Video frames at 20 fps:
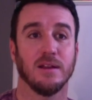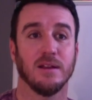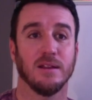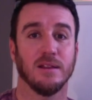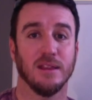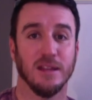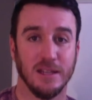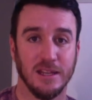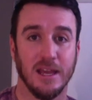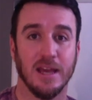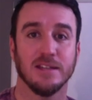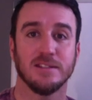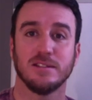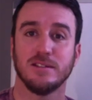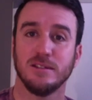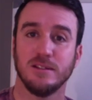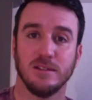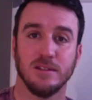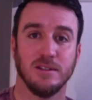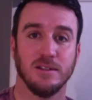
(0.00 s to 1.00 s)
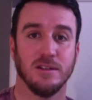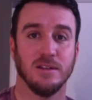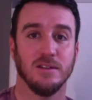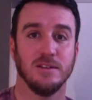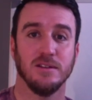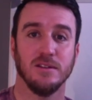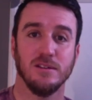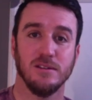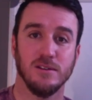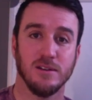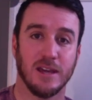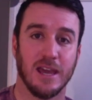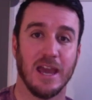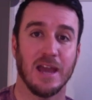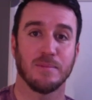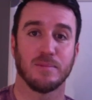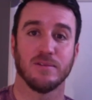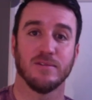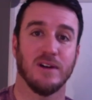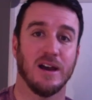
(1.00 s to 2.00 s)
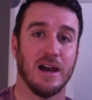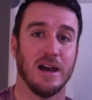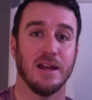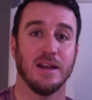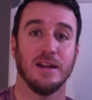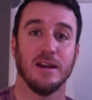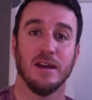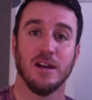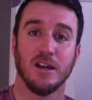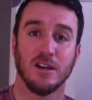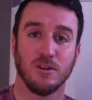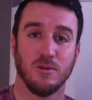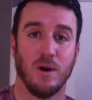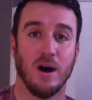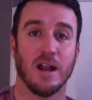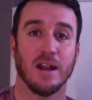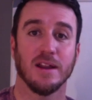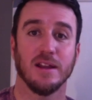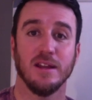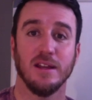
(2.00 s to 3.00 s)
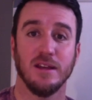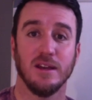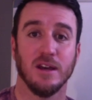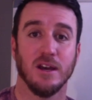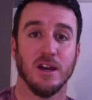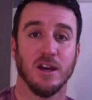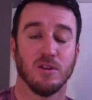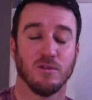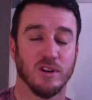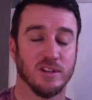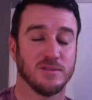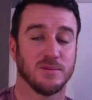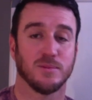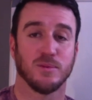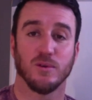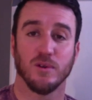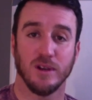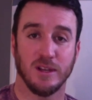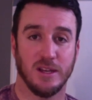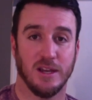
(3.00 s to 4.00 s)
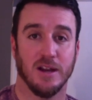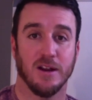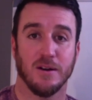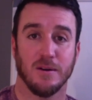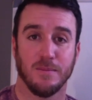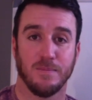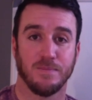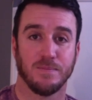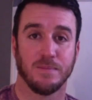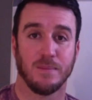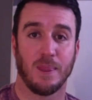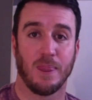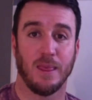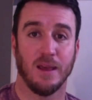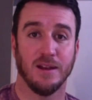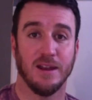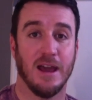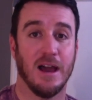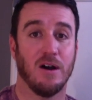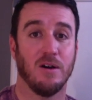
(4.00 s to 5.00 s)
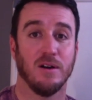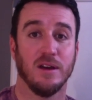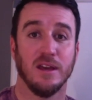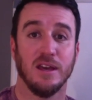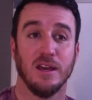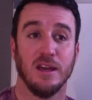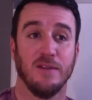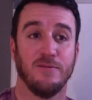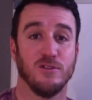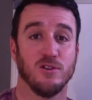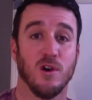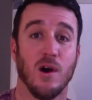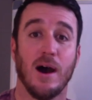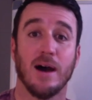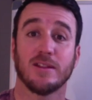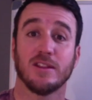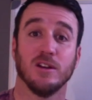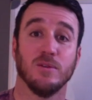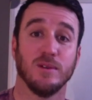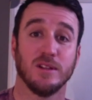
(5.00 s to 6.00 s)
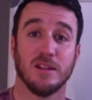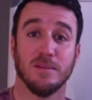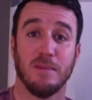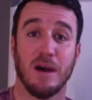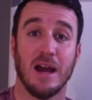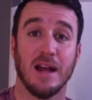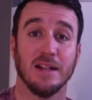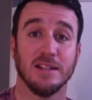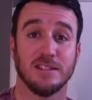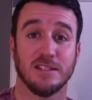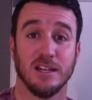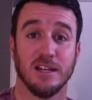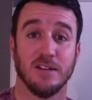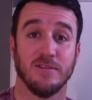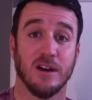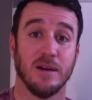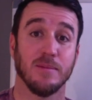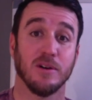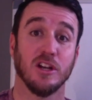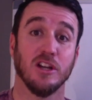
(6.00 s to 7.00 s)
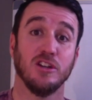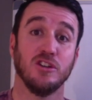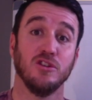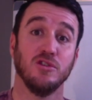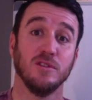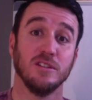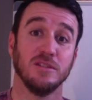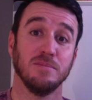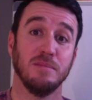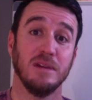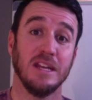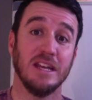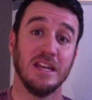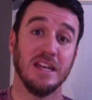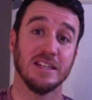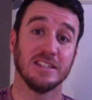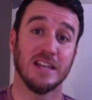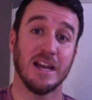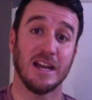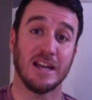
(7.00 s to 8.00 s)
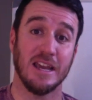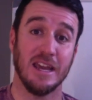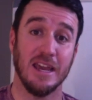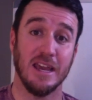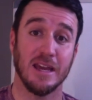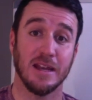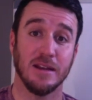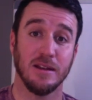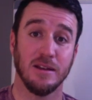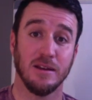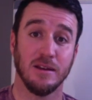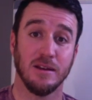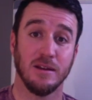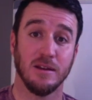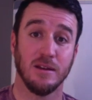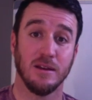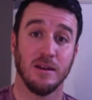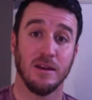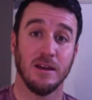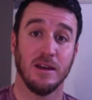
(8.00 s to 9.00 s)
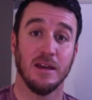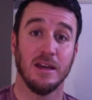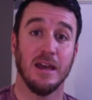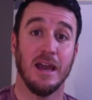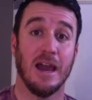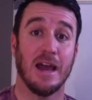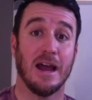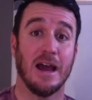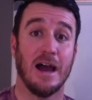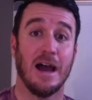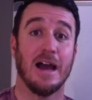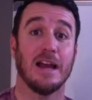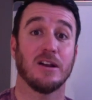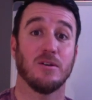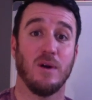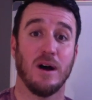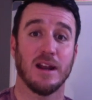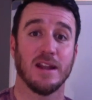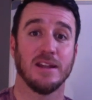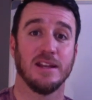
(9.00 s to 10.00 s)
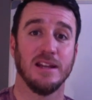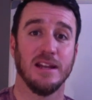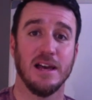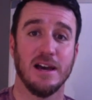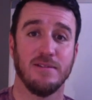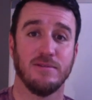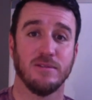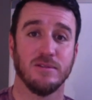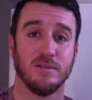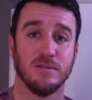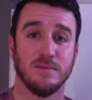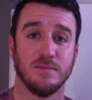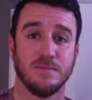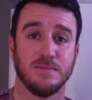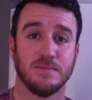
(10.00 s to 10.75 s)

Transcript: then yes, you, you can't provide quality respiratory care. Now, if you go out there with the mindset of I'm going to do as many as I can at a high quality level,